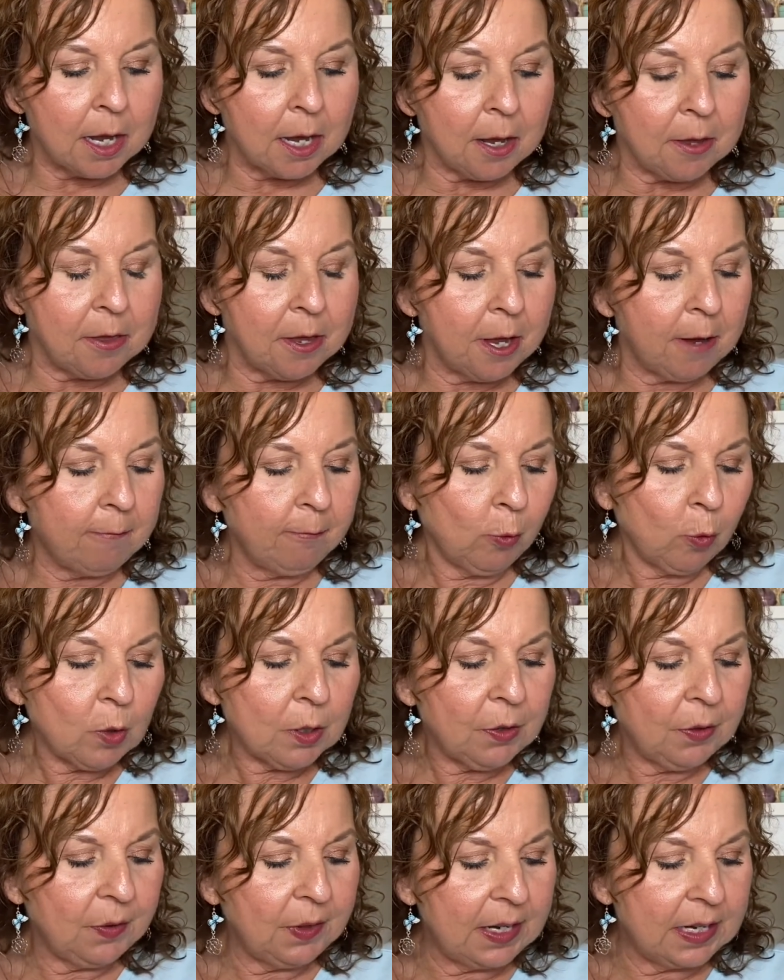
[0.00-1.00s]
The
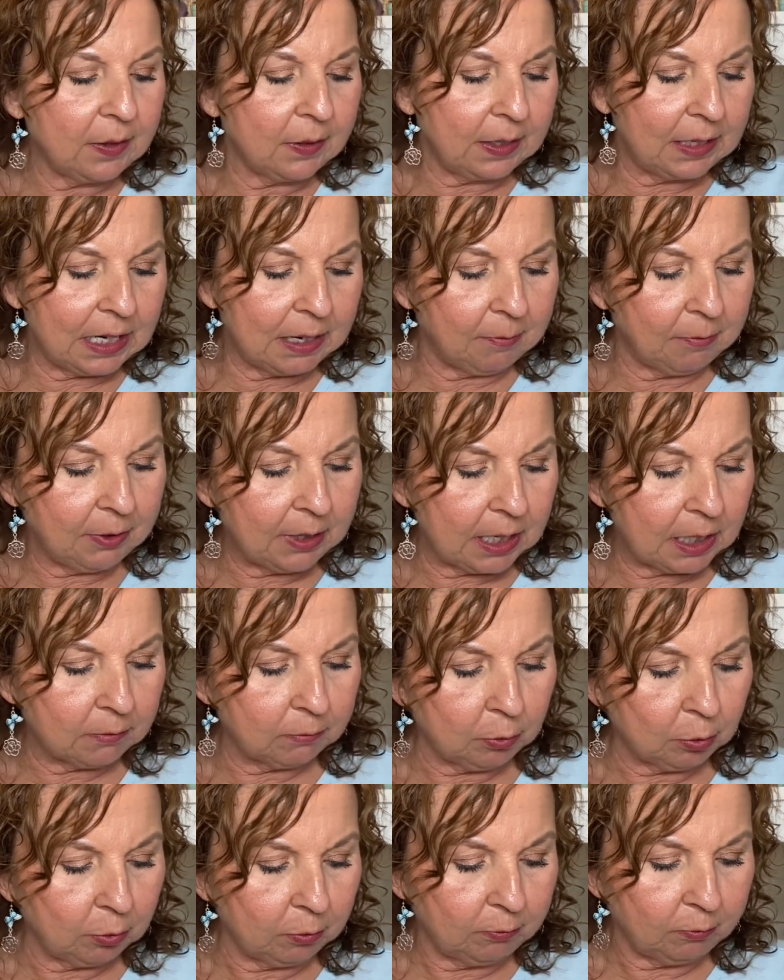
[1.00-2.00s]
4th thing that I'm
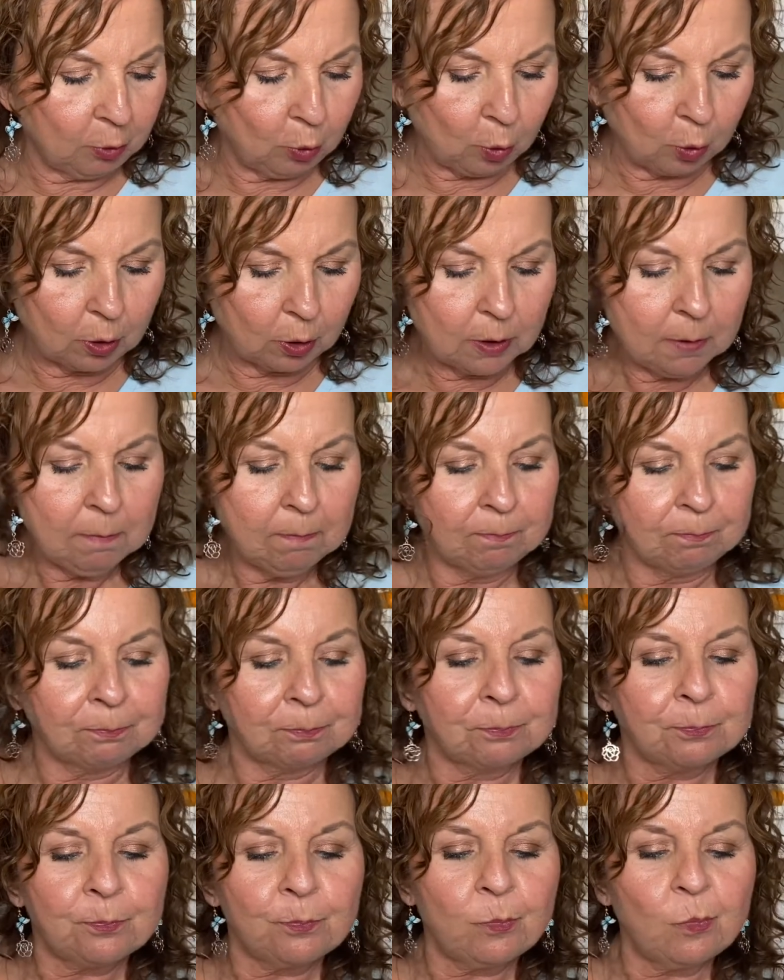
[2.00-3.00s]
thankful for
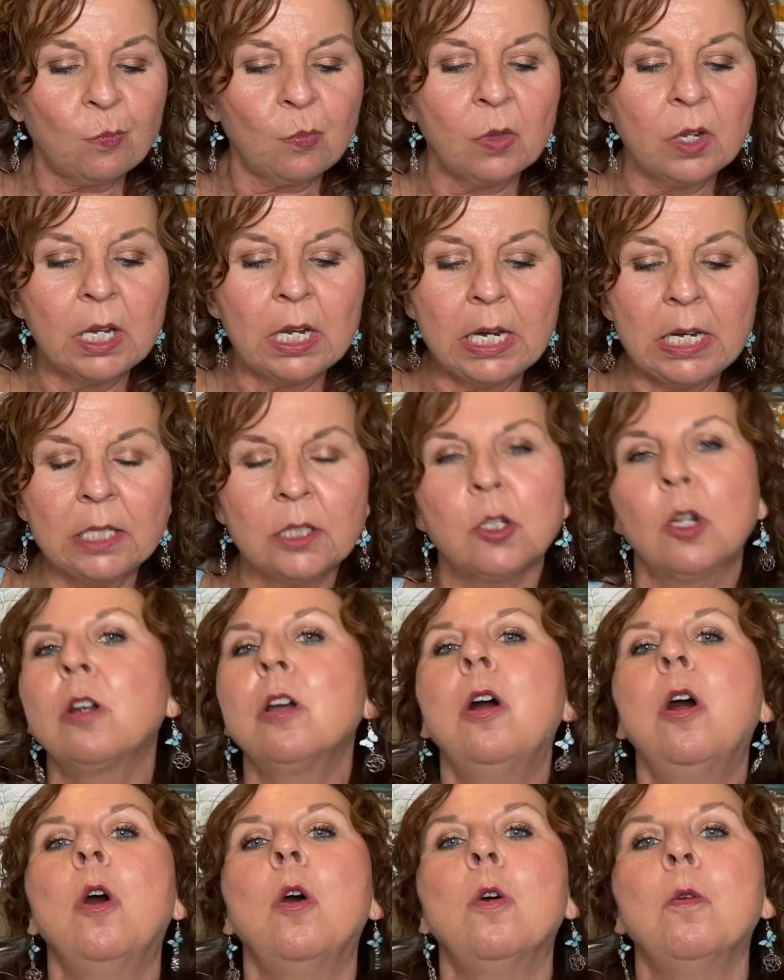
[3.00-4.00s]
is our
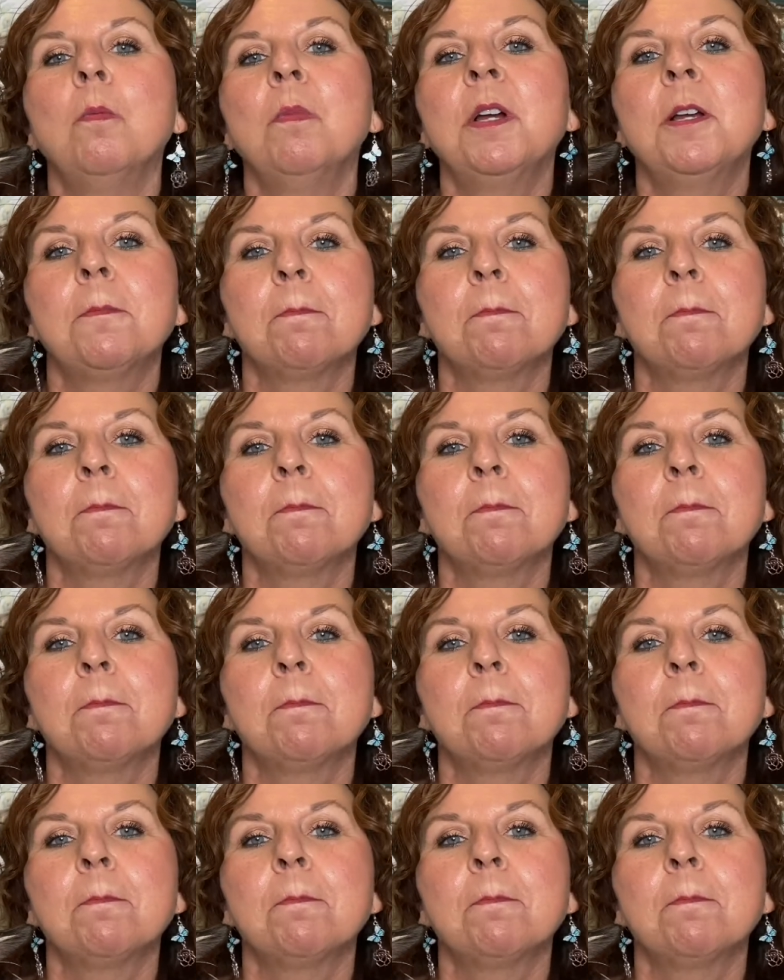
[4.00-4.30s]
home.